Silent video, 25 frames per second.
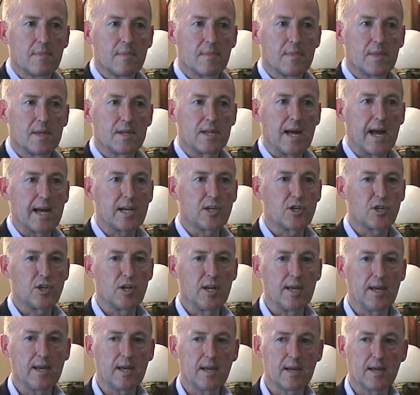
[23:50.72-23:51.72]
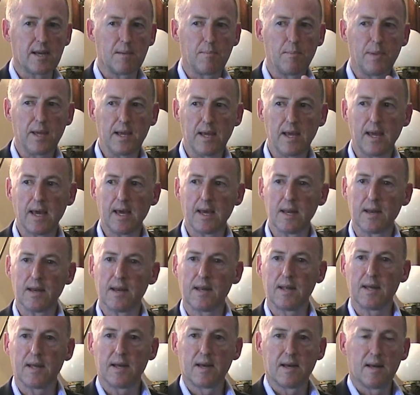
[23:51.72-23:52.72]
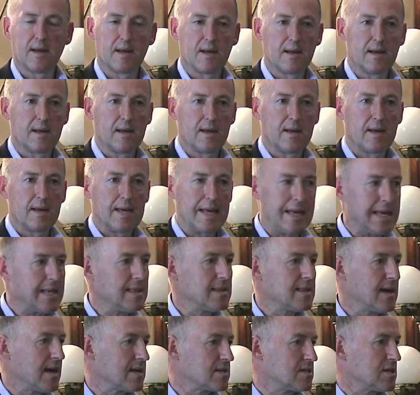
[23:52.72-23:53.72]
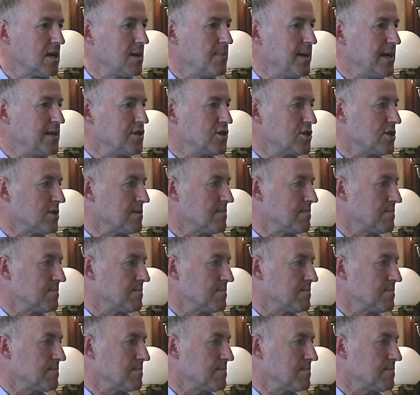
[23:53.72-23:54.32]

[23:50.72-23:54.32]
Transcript: that actually can begin in that dimension?